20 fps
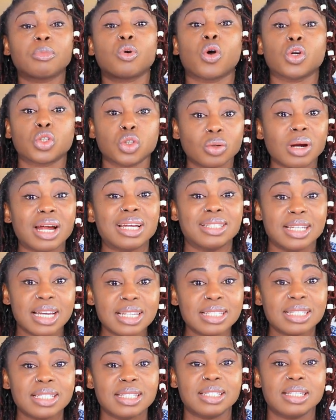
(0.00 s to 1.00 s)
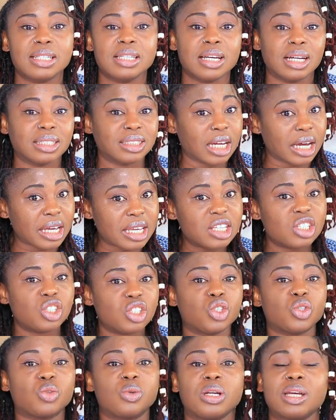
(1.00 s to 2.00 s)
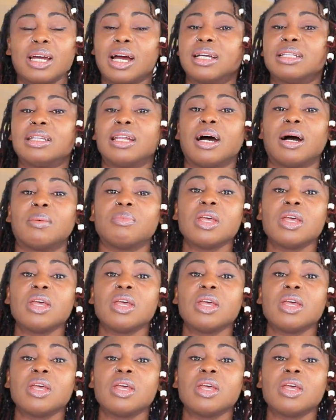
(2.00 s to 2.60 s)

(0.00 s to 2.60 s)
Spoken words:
cultural identity and their history and